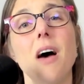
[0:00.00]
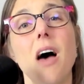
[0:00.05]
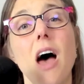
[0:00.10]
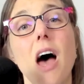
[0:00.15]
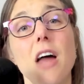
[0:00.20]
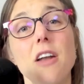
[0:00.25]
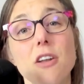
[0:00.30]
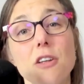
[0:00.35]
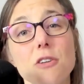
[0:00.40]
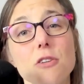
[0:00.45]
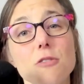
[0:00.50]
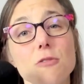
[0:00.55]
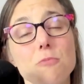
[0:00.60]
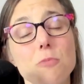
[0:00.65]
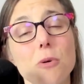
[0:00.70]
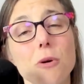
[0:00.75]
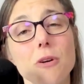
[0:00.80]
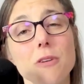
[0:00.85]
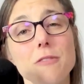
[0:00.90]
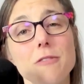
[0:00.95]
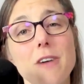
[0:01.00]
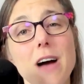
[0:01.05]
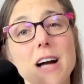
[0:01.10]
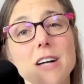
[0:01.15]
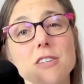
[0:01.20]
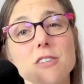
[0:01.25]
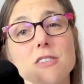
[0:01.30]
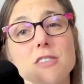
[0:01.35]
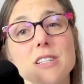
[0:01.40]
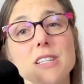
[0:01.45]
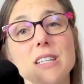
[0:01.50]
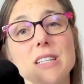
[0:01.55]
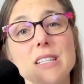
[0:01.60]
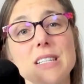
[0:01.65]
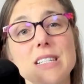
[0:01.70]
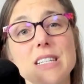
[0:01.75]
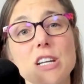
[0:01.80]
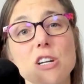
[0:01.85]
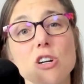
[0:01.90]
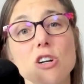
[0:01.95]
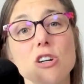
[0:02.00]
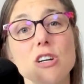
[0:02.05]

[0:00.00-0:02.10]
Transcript: Another important factor to consider